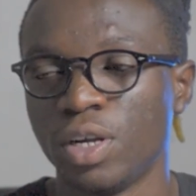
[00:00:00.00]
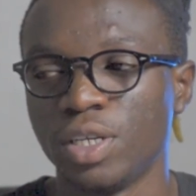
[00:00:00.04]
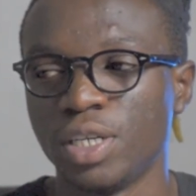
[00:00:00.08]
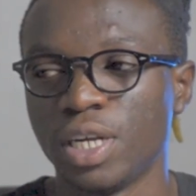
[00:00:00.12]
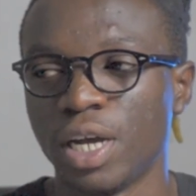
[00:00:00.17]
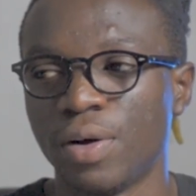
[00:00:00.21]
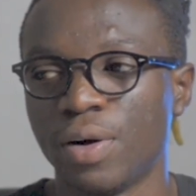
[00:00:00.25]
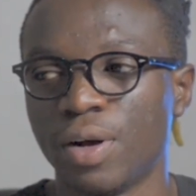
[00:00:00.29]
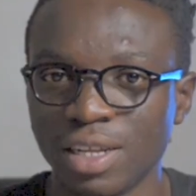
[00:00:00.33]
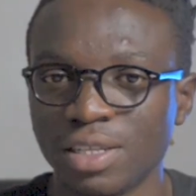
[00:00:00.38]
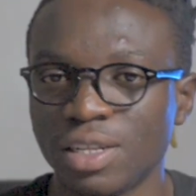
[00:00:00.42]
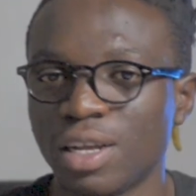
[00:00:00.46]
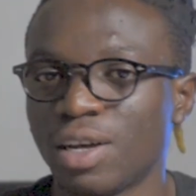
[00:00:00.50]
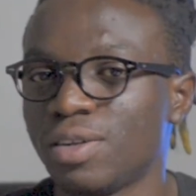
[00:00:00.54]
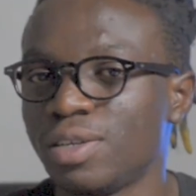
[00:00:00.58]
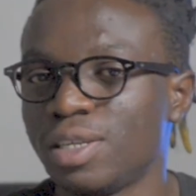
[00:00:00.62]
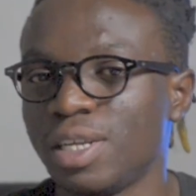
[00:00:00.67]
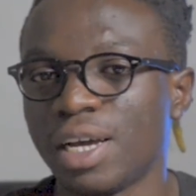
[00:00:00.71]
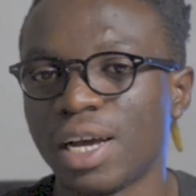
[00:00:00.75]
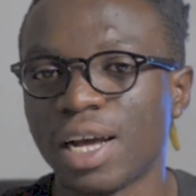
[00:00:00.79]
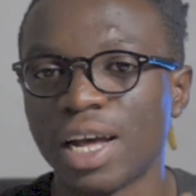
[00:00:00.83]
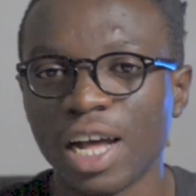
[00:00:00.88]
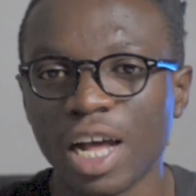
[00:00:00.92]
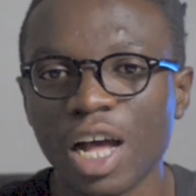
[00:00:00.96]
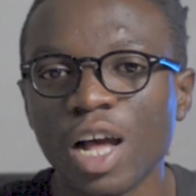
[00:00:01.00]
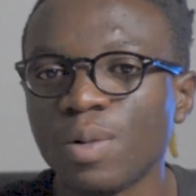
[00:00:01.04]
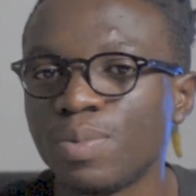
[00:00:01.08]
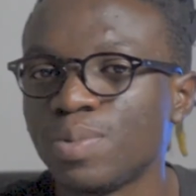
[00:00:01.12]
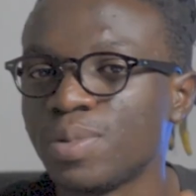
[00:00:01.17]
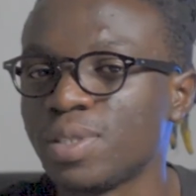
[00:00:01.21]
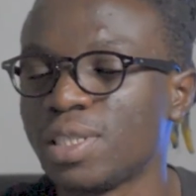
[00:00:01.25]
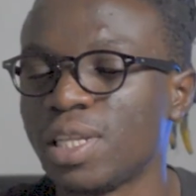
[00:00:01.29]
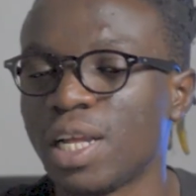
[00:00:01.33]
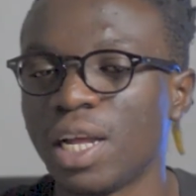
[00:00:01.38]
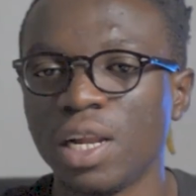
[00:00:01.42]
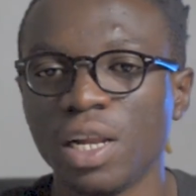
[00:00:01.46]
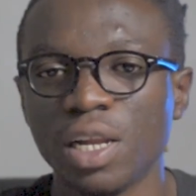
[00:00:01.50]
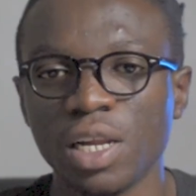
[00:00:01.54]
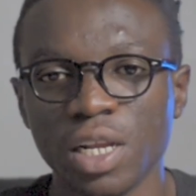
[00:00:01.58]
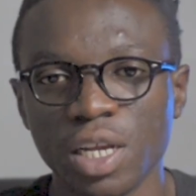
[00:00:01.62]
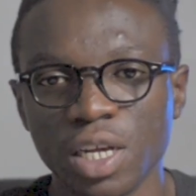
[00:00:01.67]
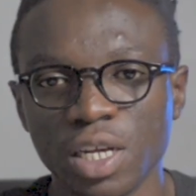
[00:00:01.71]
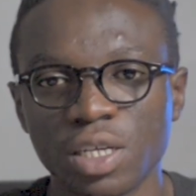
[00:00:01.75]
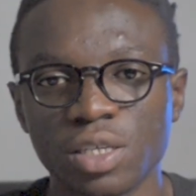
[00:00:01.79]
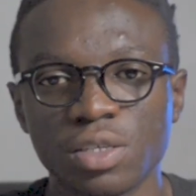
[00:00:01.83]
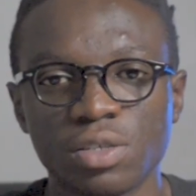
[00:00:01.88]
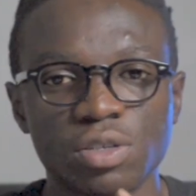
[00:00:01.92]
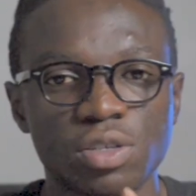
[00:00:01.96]
Now there are apps that
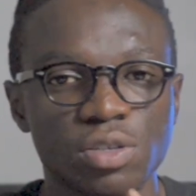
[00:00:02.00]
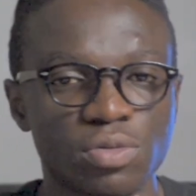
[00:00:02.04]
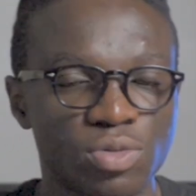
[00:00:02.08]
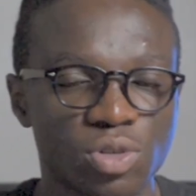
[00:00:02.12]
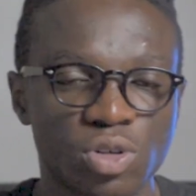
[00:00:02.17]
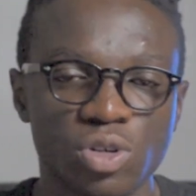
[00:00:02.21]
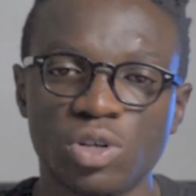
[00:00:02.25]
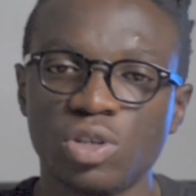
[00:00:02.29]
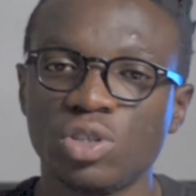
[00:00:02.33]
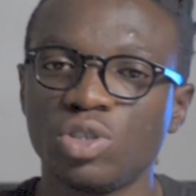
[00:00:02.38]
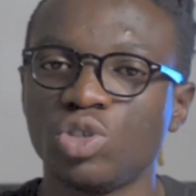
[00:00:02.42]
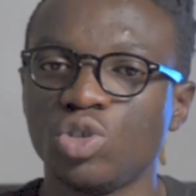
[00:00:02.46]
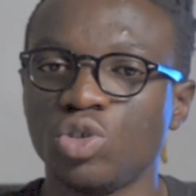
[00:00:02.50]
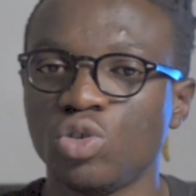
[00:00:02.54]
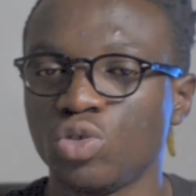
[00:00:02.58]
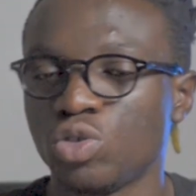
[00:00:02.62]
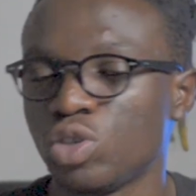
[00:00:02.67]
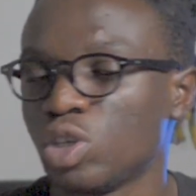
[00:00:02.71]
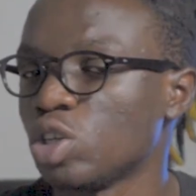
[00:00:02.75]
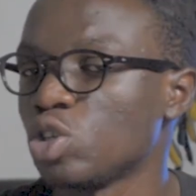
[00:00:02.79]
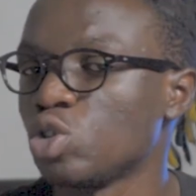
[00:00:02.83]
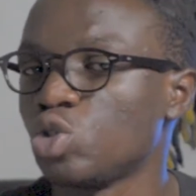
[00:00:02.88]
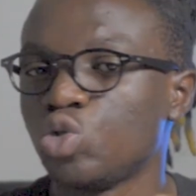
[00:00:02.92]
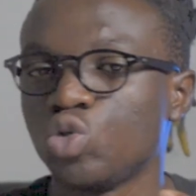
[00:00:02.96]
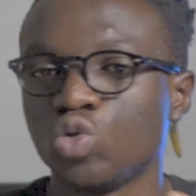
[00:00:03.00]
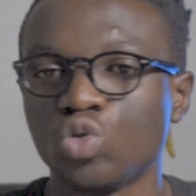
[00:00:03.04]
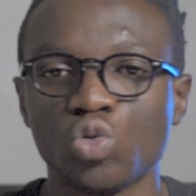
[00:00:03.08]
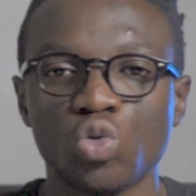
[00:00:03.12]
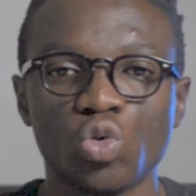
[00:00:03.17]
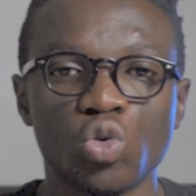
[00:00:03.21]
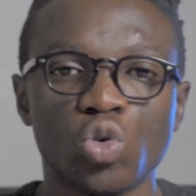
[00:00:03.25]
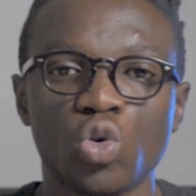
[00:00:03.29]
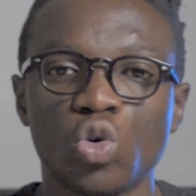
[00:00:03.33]
link cryptocurrency users to